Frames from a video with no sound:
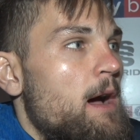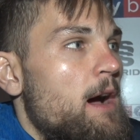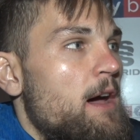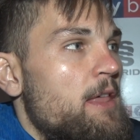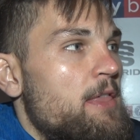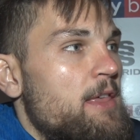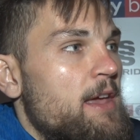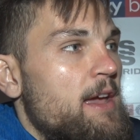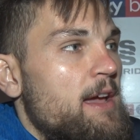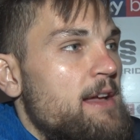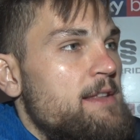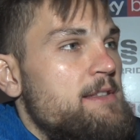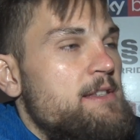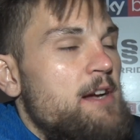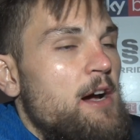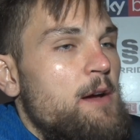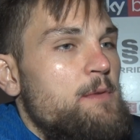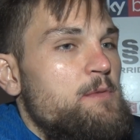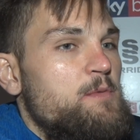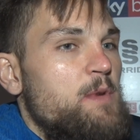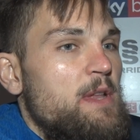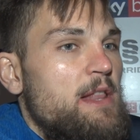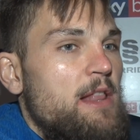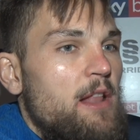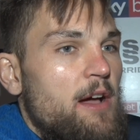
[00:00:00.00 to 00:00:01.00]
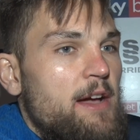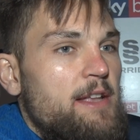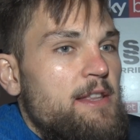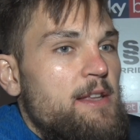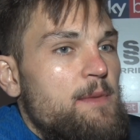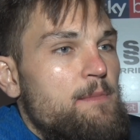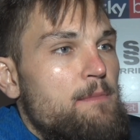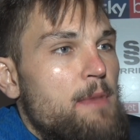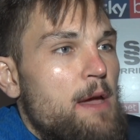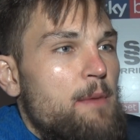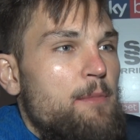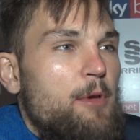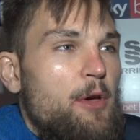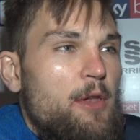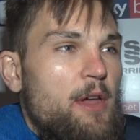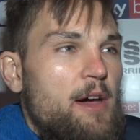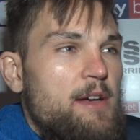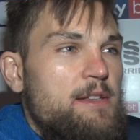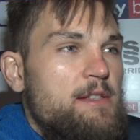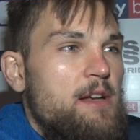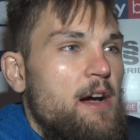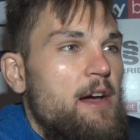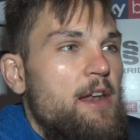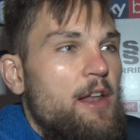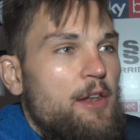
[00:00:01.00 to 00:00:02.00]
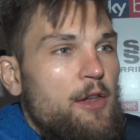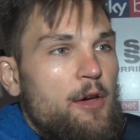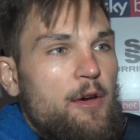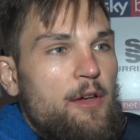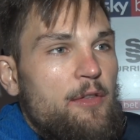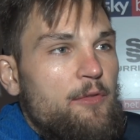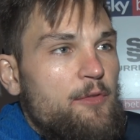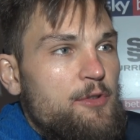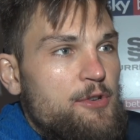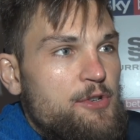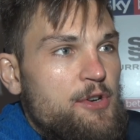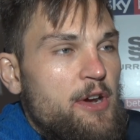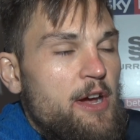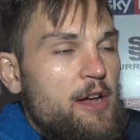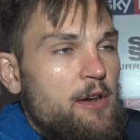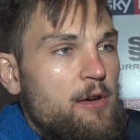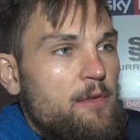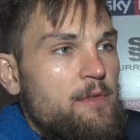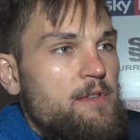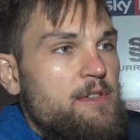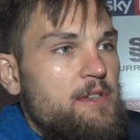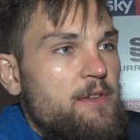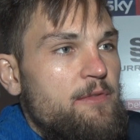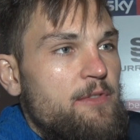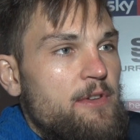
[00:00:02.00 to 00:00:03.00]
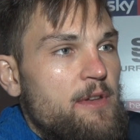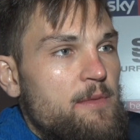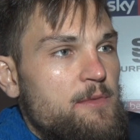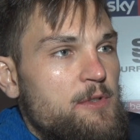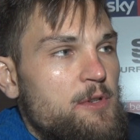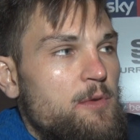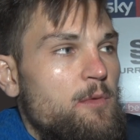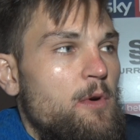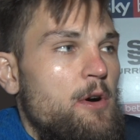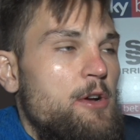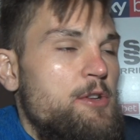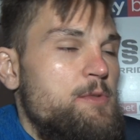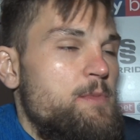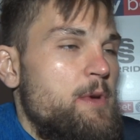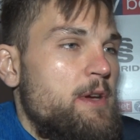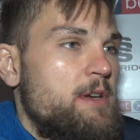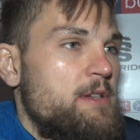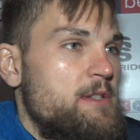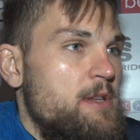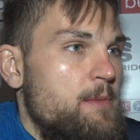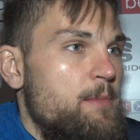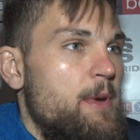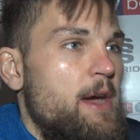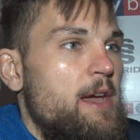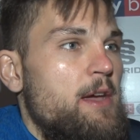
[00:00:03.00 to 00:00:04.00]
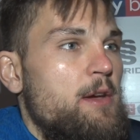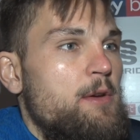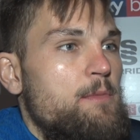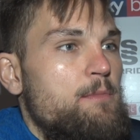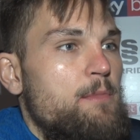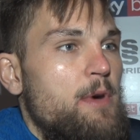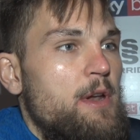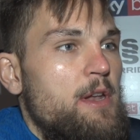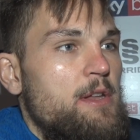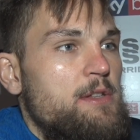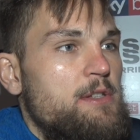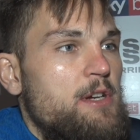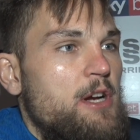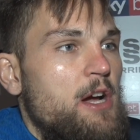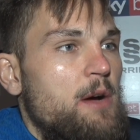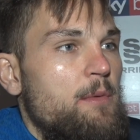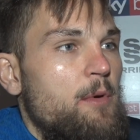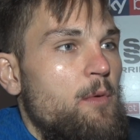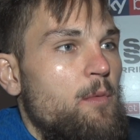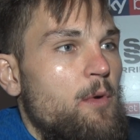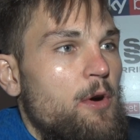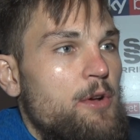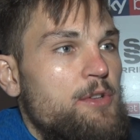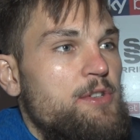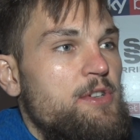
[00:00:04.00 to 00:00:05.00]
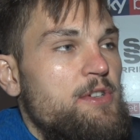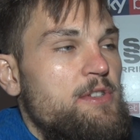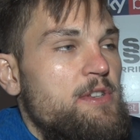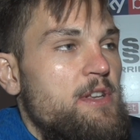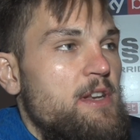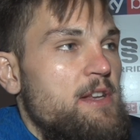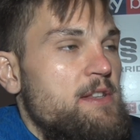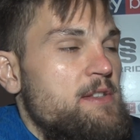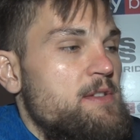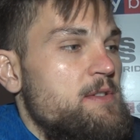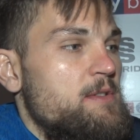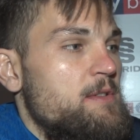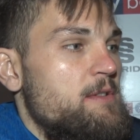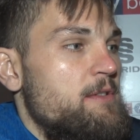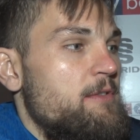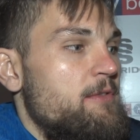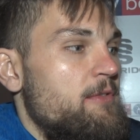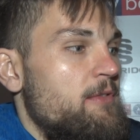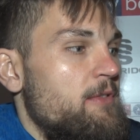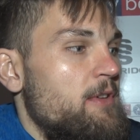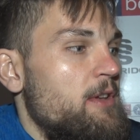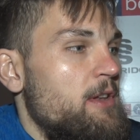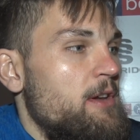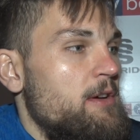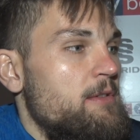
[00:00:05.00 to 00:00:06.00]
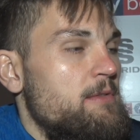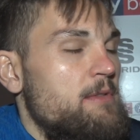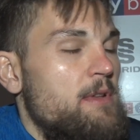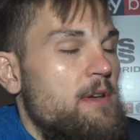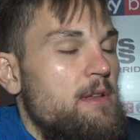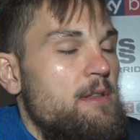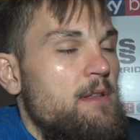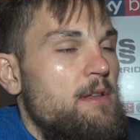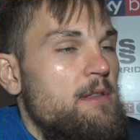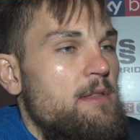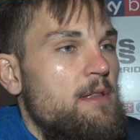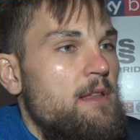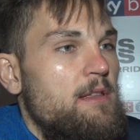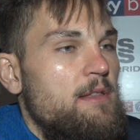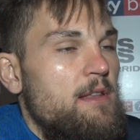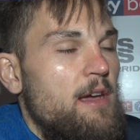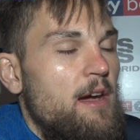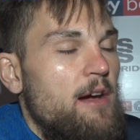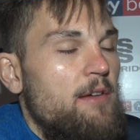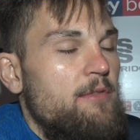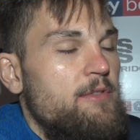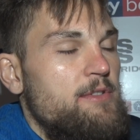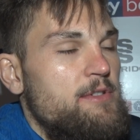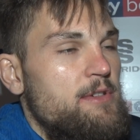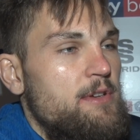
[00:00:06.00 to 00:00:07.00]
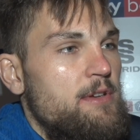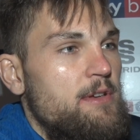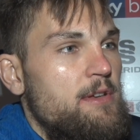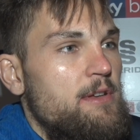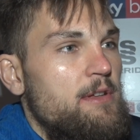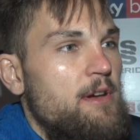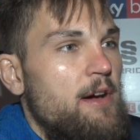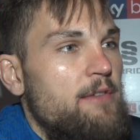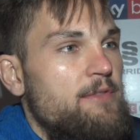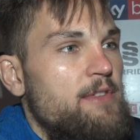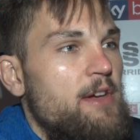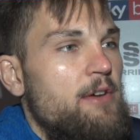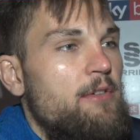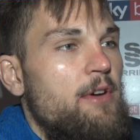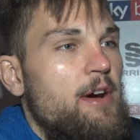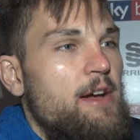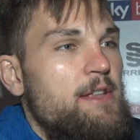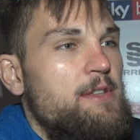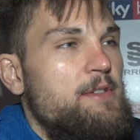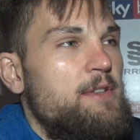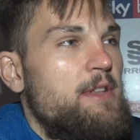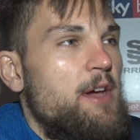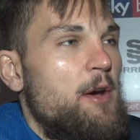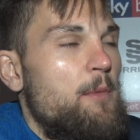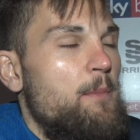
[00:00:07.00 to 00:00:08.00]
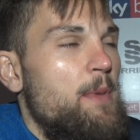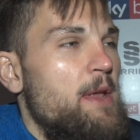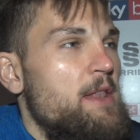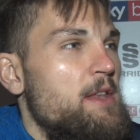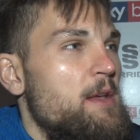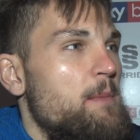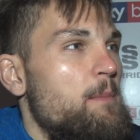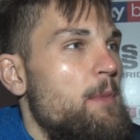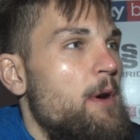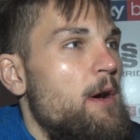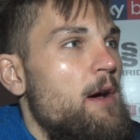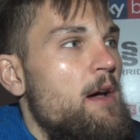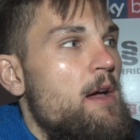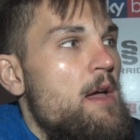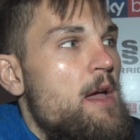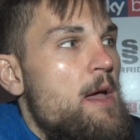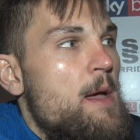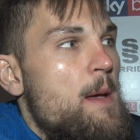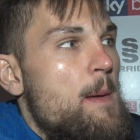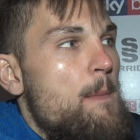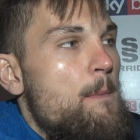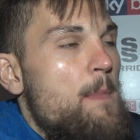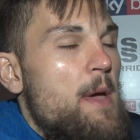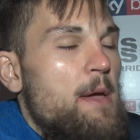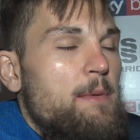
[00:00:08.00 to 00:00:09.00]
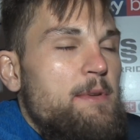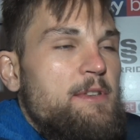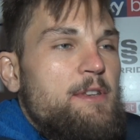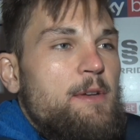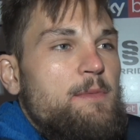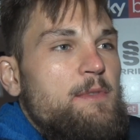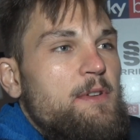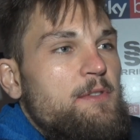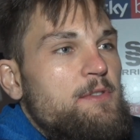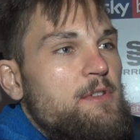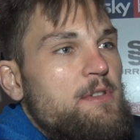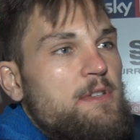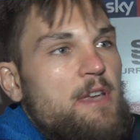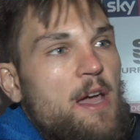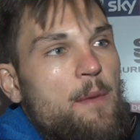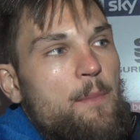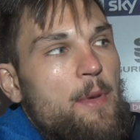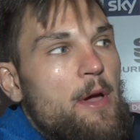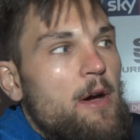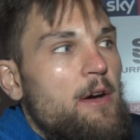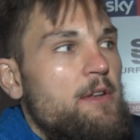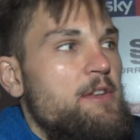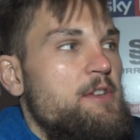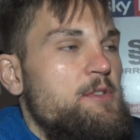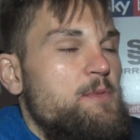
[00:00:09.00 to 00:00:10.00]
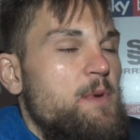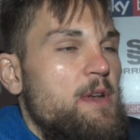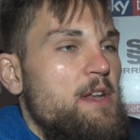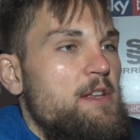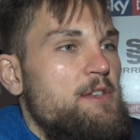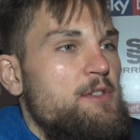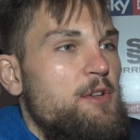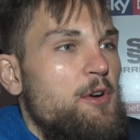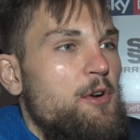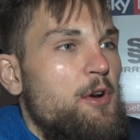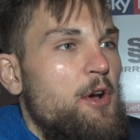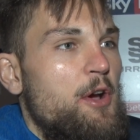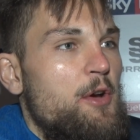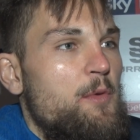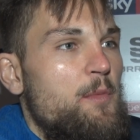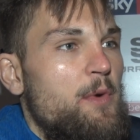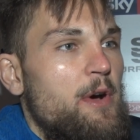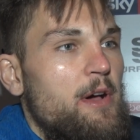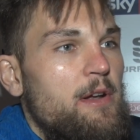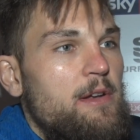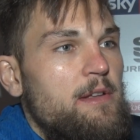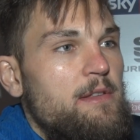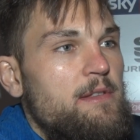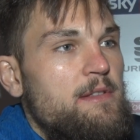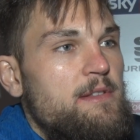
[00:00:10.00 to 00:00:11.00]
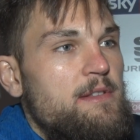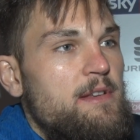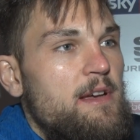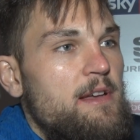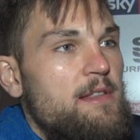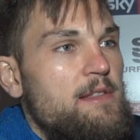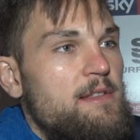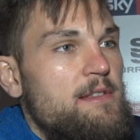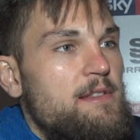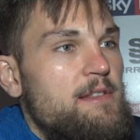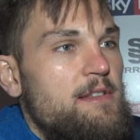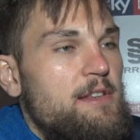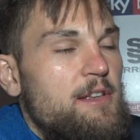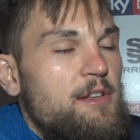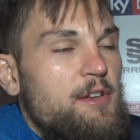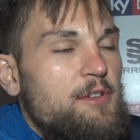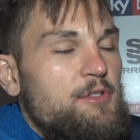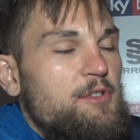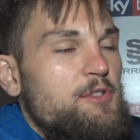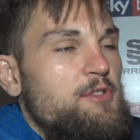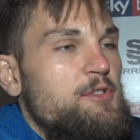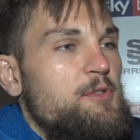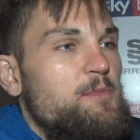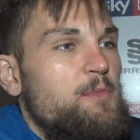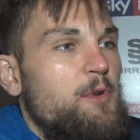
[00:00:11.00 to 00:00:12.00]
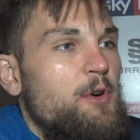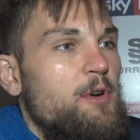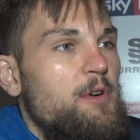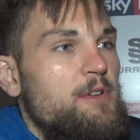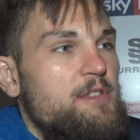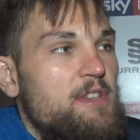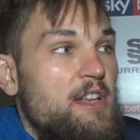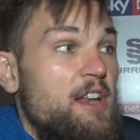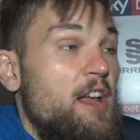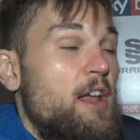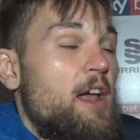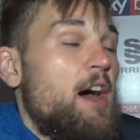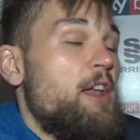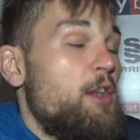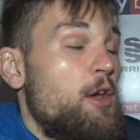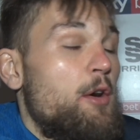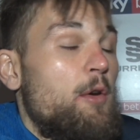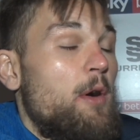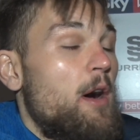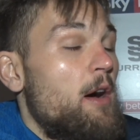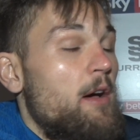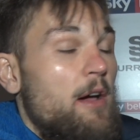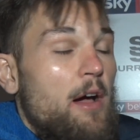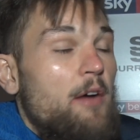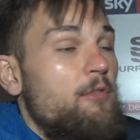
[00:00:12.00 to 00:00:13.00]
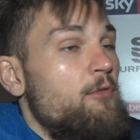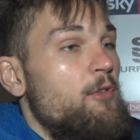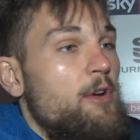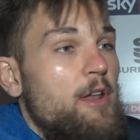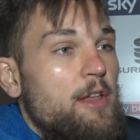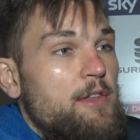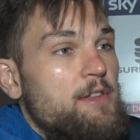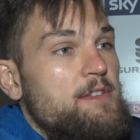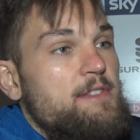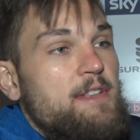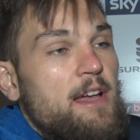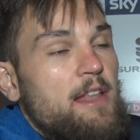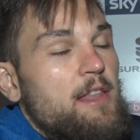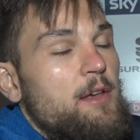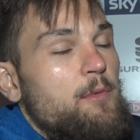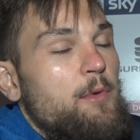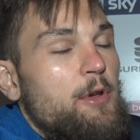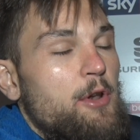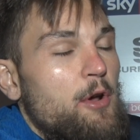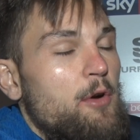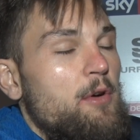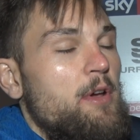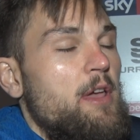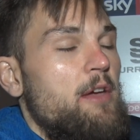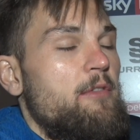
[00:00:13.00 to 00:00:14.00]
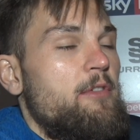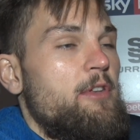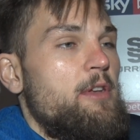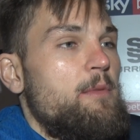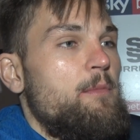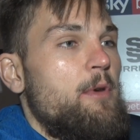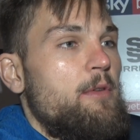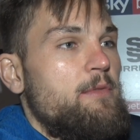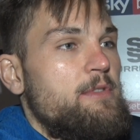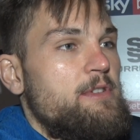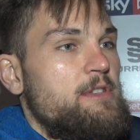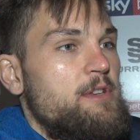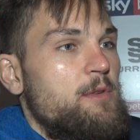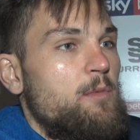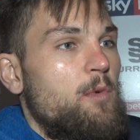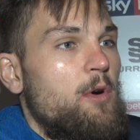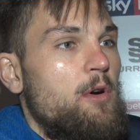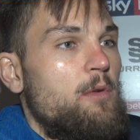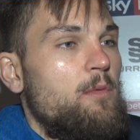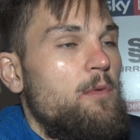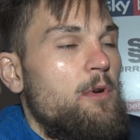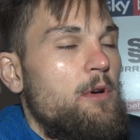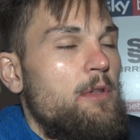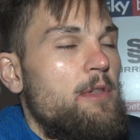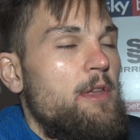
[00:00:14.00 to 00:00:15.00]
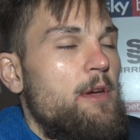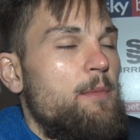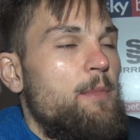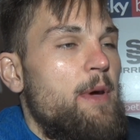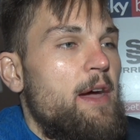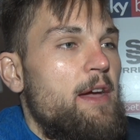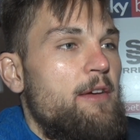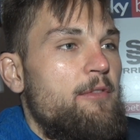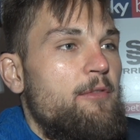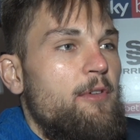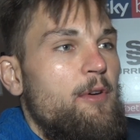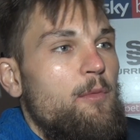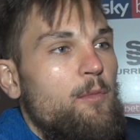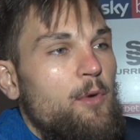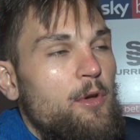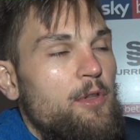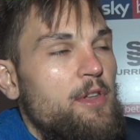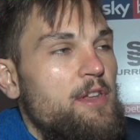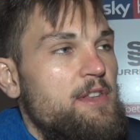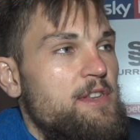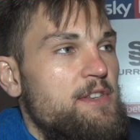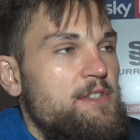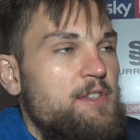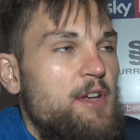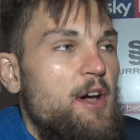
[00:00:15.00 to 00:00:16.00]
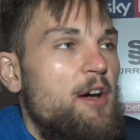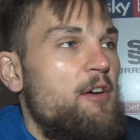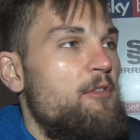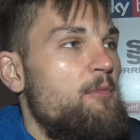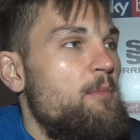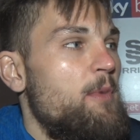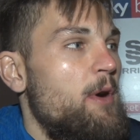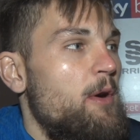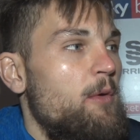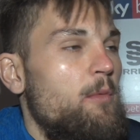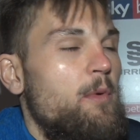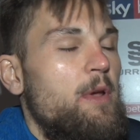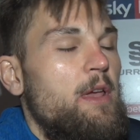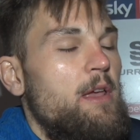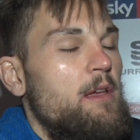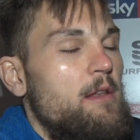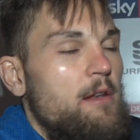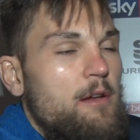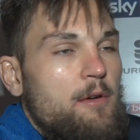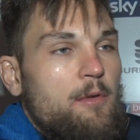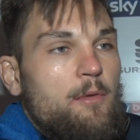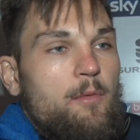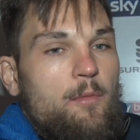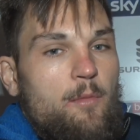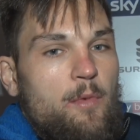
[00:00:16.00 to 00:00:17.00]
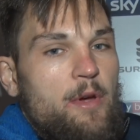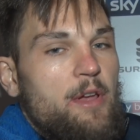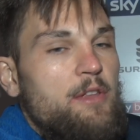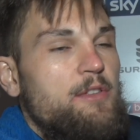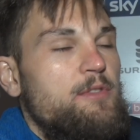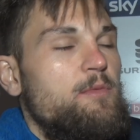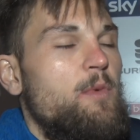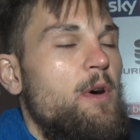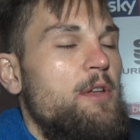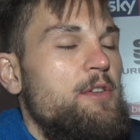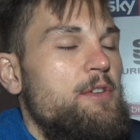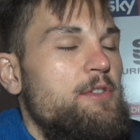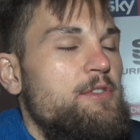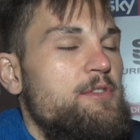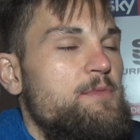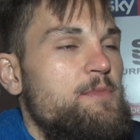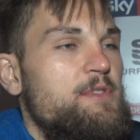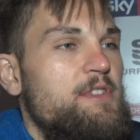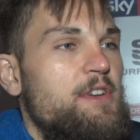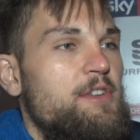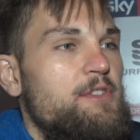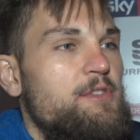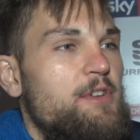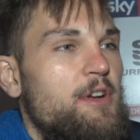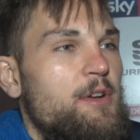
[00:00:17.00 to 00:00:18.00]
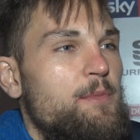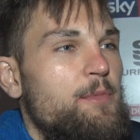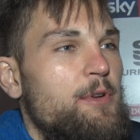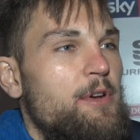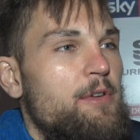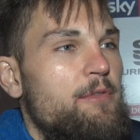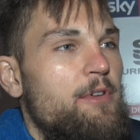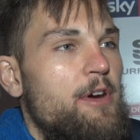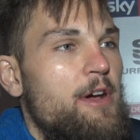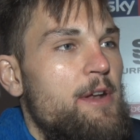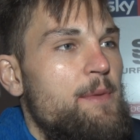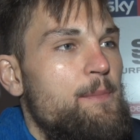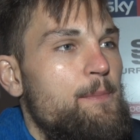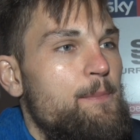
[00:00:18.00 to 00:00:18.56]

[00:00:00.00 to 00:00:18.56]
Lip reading: I think at times we'd like them maybe on our side. I know it's frustrating, obviously, for them to watch, because they pay good money to come and watch us, and it's sort of, they obviously have their right to their opinion, but maybe sometimes just get behind us when it's not going well, and just support us. And I fully understand that we're not giving them obviously what they pay for and what they deserve, but we're 100% trying to put it right.